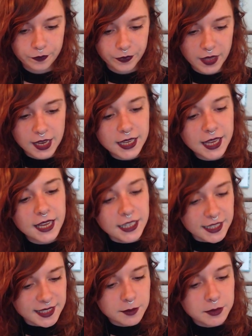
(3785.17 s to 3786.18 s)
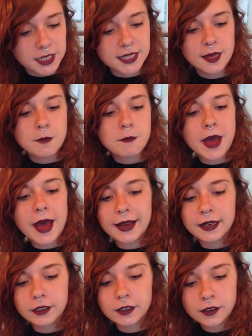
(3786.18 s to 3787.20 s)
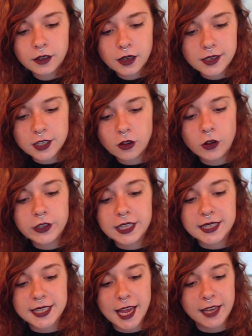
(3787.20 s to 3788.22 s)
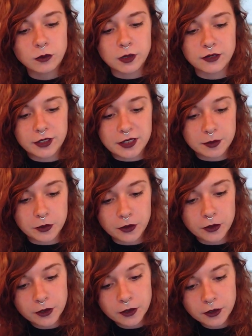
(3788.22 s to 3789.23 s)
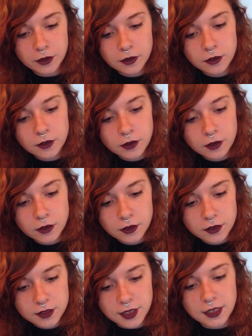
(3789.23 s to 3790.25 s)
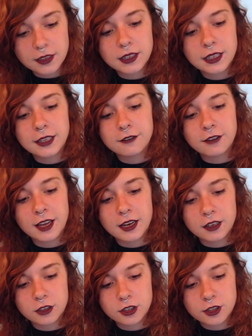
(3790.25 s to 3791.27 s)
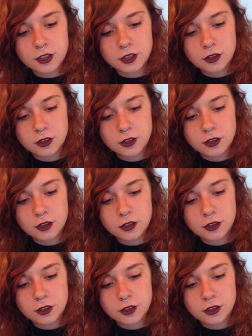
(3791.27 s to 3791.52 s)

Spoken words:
and again he seemed to slip back until only his head was visible. Suddenly he vanished,